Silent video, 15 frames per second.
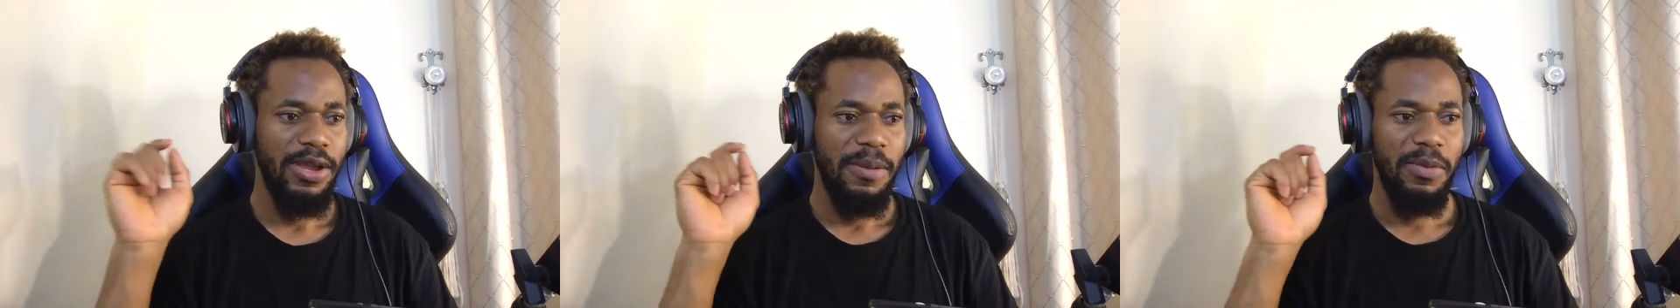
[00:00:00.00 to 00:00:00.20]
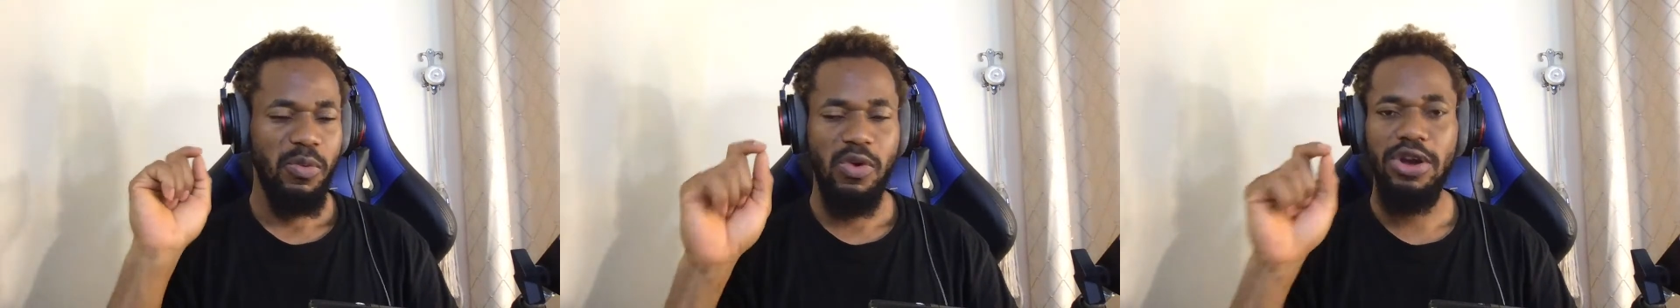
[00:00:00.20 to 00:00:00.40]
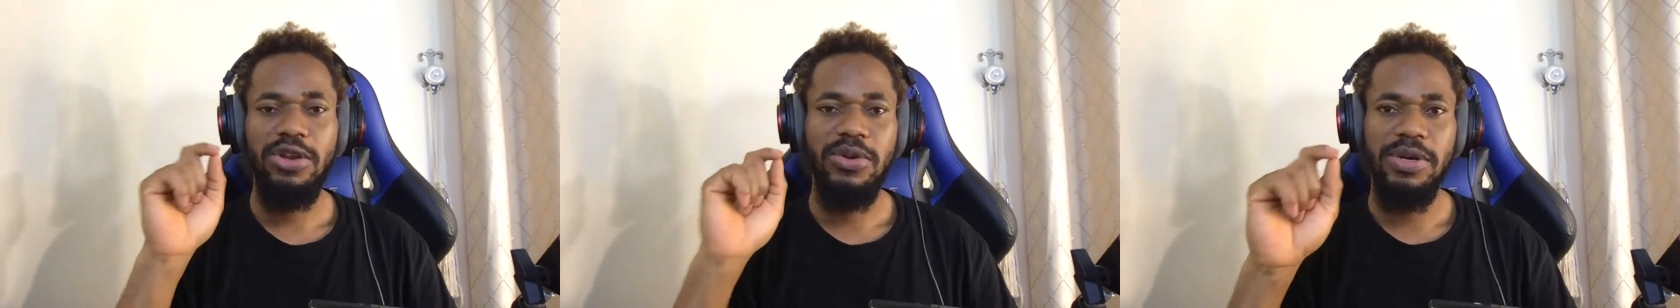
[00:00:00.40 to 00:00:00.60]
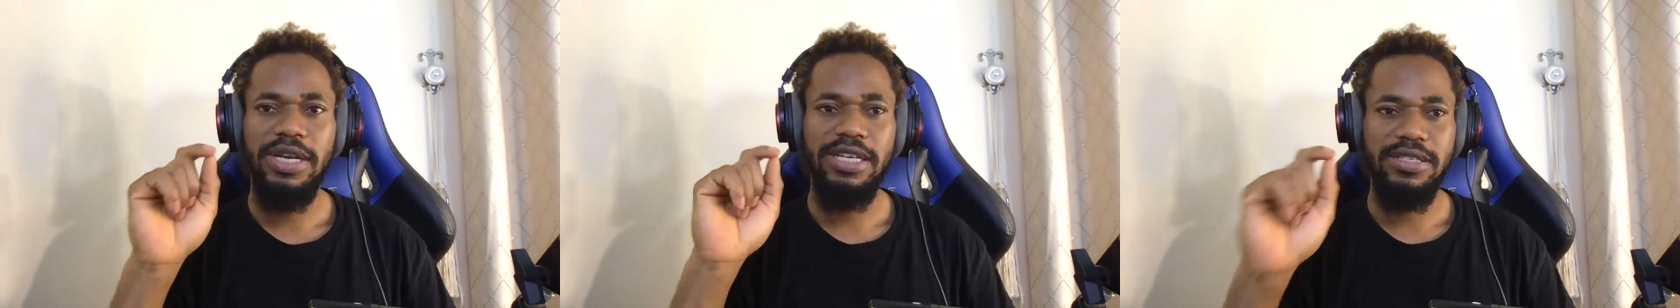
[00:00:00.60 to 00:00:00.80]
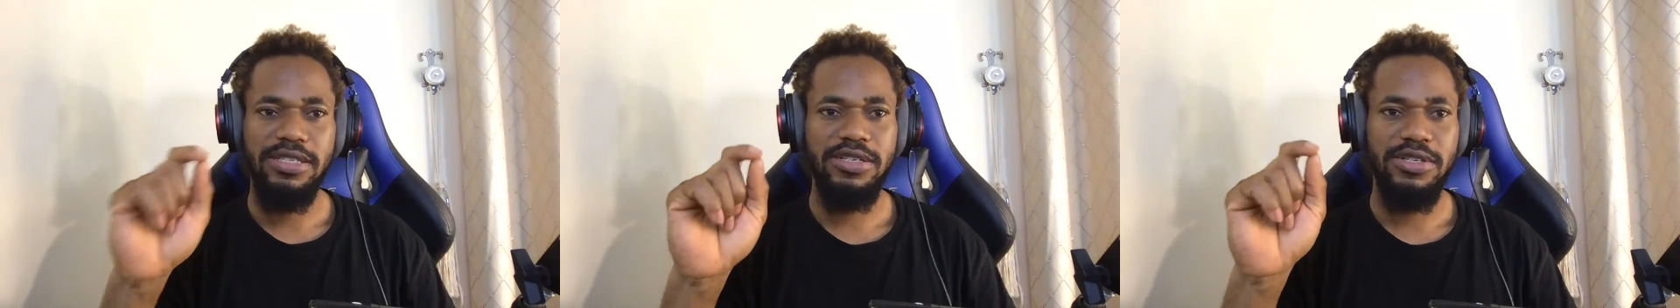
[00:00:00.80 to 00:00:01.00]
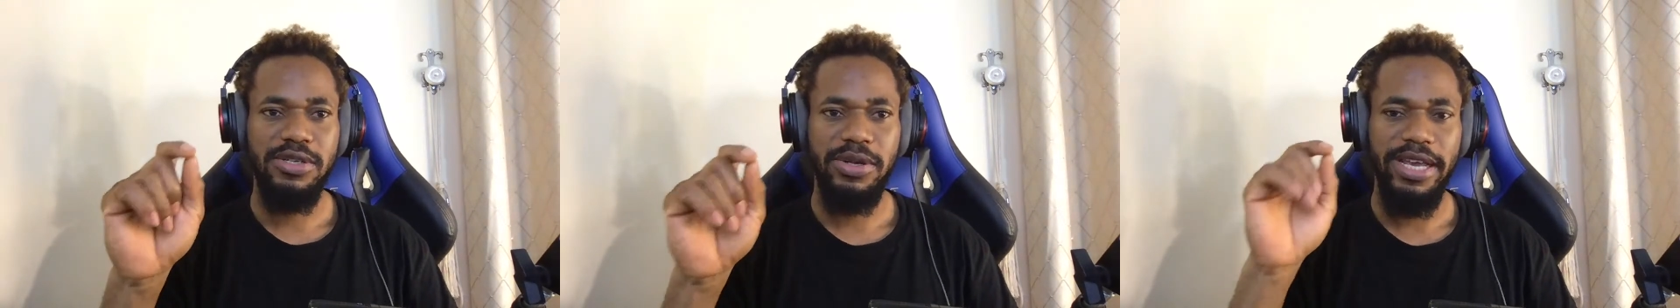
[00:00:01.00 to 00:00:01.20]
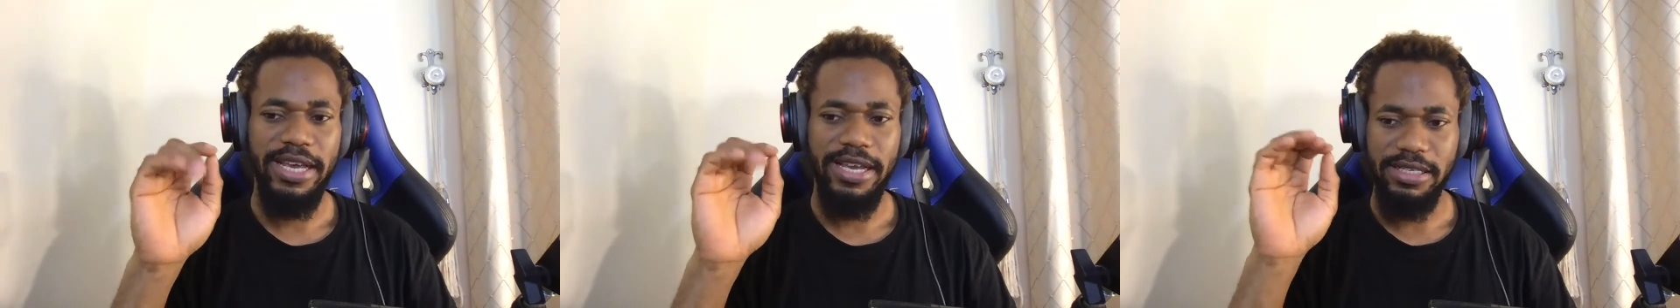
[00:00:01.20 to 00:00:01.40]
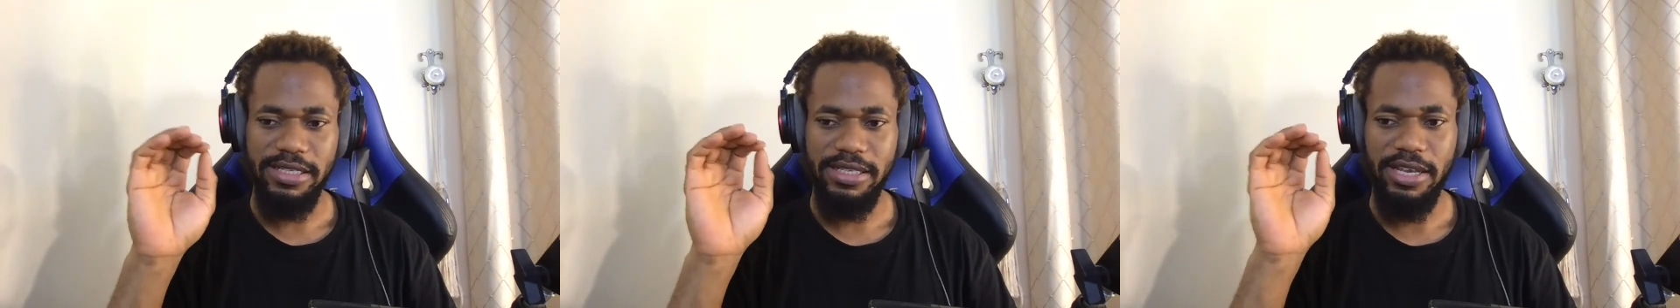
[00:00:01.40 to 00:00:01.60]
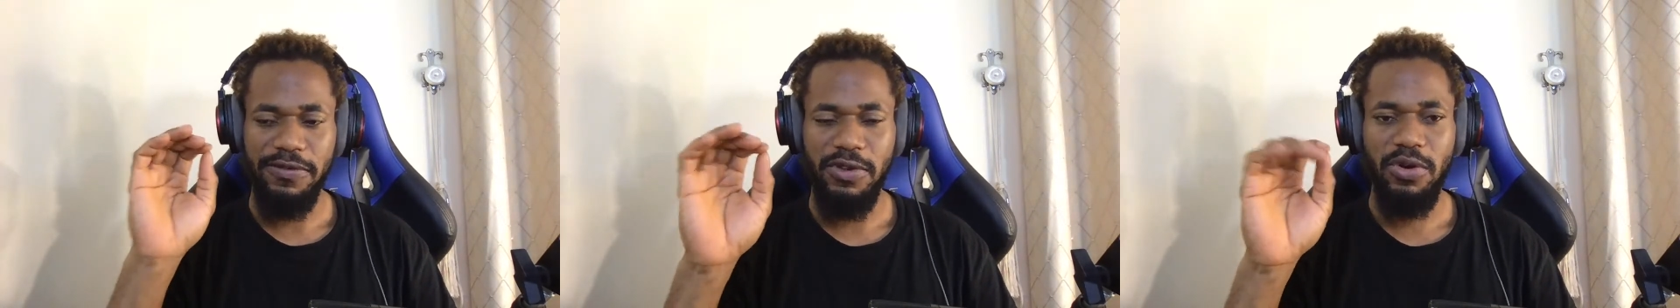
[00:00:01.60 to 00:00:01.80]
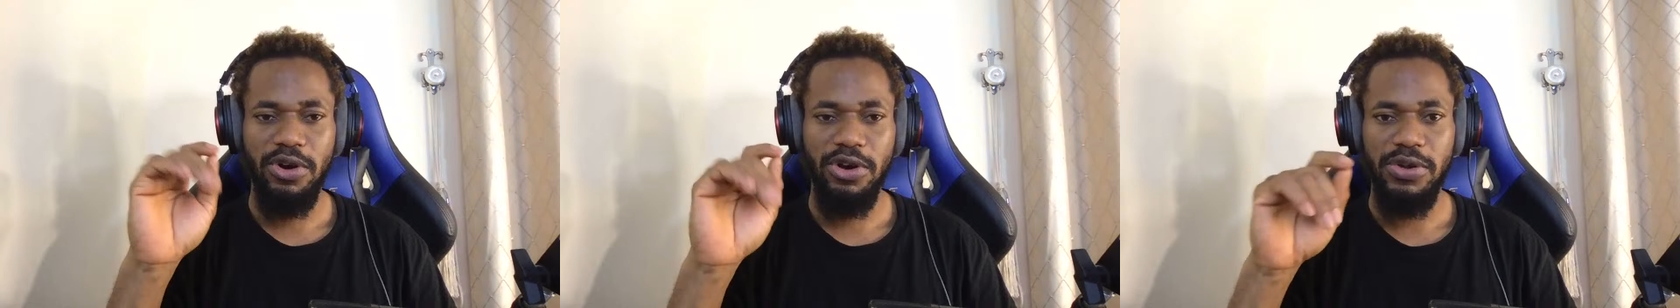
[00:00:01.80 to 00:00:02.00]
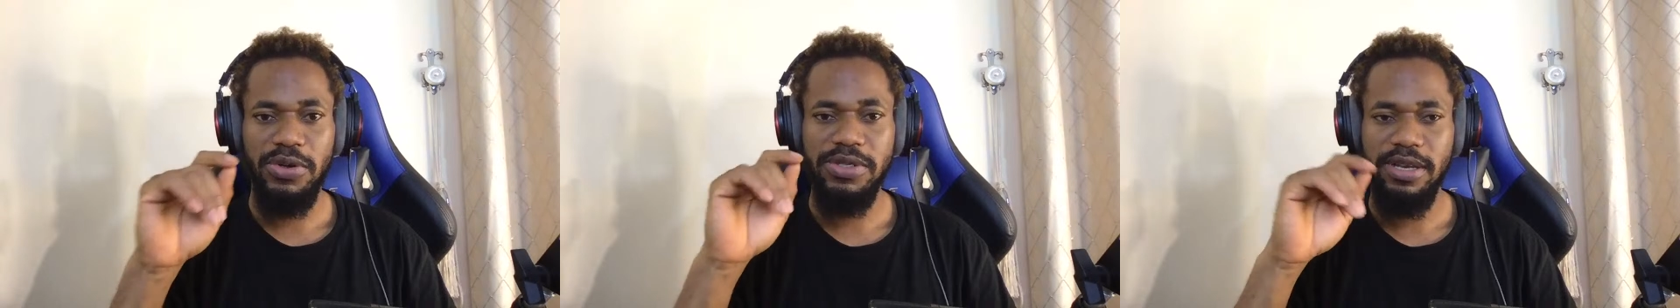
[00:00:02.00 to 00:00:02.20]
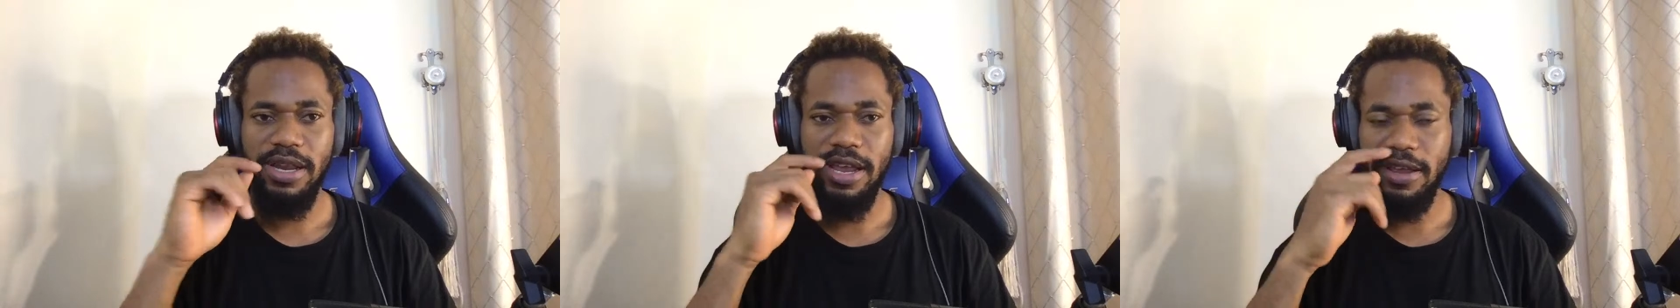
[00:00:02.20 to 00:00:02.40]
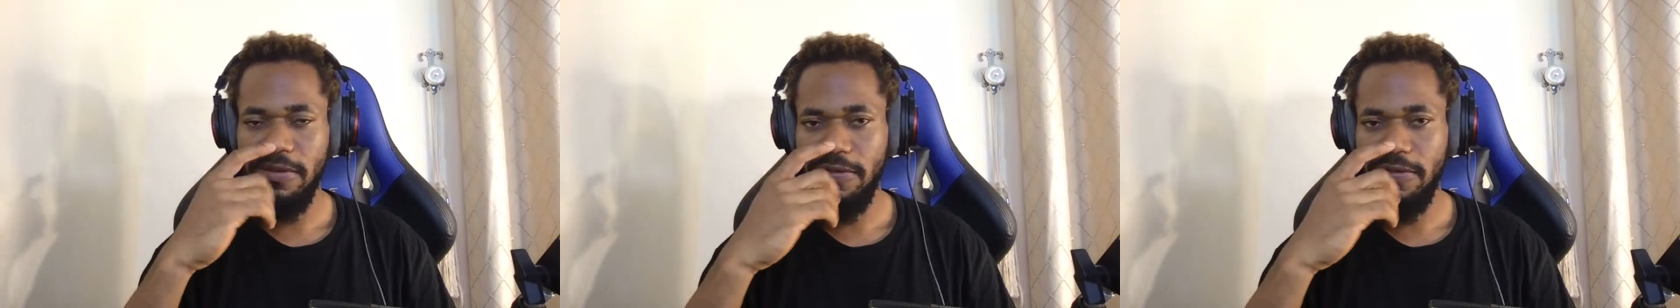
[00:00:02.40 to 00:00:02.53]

But what you need to do is, if you are using a